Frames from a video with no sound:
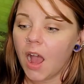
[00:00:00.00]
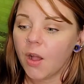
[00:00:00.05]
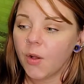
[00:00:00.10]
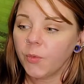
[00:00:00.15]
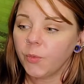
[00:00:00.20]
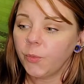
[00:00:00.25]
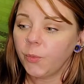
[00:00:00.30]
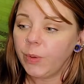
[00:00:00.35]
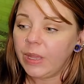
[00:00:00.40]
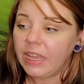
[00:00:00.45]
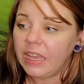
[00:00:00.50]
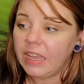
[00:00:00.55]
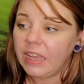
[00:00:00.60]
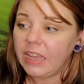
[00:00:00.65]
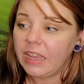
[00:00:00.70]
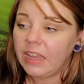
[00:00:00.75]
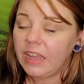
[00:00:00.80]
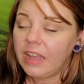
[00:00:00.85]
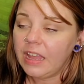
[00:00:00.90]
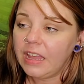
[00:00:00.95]

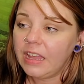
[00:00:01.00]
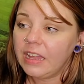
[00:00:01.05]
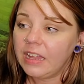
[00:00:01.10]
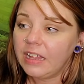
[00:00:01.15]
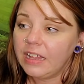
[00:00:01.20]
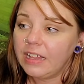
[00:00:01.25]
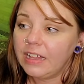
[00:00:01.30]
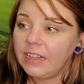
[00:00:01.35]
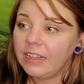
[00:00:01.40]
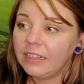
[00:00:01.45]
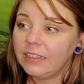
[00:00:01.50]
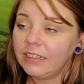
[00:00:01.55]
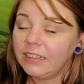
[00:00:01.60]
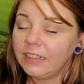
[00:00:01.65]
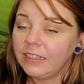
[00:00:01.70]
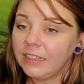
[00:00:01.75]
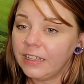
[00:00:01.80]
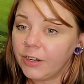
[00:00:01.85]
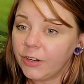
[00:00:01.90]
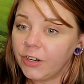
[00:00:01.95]
We
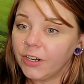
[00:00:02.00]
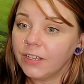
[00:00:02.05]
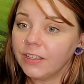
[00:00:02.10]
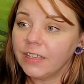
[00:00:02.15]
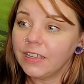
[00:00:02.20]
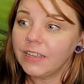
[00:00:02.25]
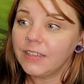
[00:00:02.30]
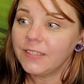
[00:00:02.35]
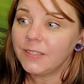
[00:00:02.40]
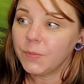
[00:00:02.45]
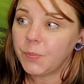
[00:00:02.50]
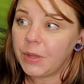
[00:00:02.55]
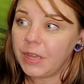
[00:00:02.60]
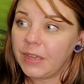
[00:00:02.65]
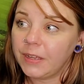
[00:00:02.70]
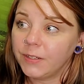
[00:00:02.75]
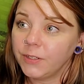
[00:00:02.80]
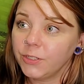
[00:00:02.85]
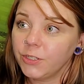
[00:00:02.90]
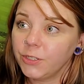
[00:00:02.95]
literally
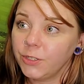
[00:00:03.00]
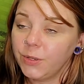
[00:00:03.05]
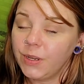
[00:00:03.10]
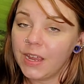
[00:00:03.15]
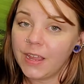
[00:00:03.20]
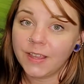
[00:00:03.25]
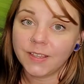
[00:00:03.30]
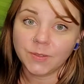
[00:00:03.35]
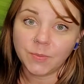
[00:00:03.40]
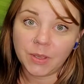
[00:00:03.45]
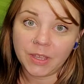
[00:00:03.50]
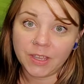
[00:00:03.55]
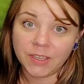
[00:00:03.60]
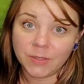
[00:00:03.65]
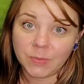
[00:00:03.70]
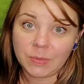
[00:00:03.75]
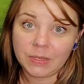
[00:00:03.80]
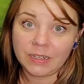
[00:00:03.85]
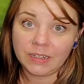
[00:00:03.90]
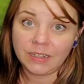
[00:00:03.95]
spent 2 days, my
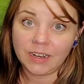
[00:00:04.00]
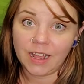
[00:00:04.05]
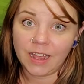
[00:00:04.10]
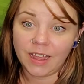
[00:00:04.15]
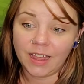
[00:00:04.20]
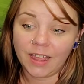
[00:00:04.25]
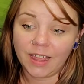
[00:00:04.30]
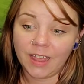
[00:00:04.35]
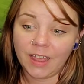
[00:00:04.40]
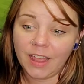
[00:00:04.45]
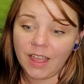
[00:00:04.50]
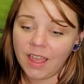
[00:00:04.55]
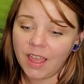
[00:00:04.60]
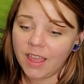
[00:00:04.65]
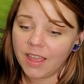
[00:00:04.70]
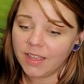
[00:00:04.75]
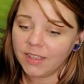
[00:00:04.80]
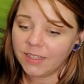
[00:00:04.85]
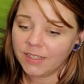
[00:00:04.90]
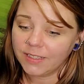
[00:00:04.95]
husband and I,
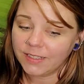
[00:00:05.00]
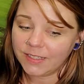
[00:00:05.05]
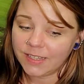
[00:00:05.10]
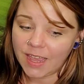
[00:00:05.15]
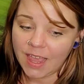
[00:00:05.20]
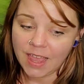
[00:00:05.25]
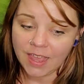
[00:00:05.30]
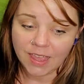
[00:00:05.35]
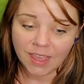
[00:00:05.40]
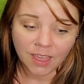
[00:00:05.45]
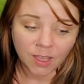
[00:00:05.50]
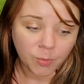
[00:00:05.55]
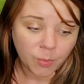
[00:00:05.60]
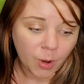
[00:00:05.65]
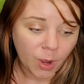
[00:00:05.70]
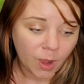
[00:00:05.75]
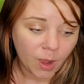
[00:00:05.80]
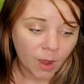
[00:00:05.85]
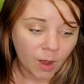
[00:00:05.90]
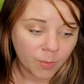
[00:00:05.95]
taking
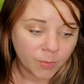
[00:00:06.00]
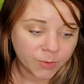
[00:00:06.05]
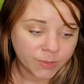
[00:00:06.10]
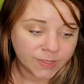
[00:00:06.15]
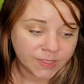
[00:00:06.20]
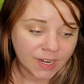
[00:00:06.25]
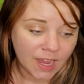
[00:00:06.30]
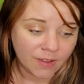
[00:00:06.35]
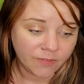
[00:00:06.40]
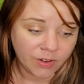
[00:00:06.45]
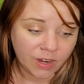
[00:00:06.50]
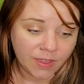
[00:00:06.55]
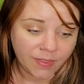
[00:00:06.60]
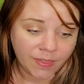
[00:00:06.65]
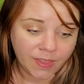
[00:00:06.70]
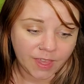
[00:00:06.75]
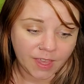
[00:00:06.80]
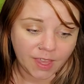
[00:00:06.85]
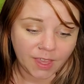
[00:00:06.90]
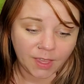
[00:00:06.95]
apart almost
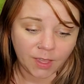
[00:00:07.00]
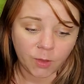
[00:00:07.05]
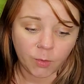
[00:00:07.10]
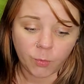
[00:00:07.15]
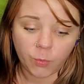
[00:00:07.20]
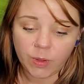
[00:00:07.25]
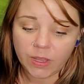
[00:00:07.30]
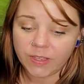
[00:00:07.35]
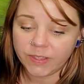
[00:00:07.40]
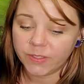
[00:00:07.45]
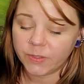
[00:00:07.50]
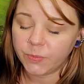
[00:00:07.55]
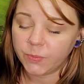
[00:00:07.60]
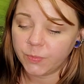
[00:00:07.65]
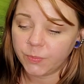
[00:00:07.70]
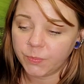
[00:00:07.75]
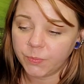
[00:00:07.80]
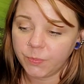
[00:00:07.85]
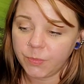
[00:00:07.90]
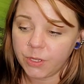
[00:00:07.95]
everything. We
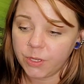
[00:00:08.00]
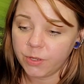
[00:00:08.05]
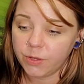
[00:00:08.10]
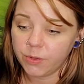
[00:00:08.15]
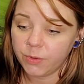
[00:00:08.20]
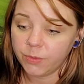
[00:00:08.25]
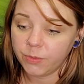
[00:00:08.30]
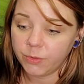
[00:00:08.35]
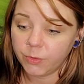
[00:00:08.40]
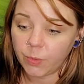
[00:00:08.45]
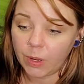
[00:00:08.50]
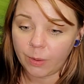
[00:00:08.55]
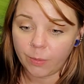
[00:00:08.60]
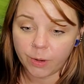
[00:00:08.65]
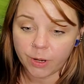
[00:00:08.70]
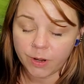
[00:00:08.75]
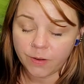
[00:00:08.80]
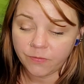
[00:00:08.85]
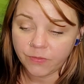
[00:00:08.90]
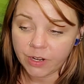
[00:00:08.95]
used
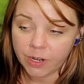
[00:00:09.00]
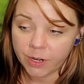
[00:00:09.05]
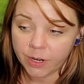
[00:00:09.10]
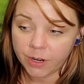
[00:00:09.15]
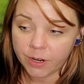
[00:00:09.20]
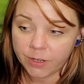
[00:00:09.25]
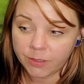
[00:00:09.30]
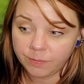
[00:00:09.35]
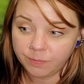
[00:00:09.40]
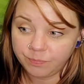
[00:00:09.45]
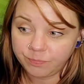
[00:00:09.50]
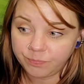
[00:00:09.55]
whitewater and vinegar,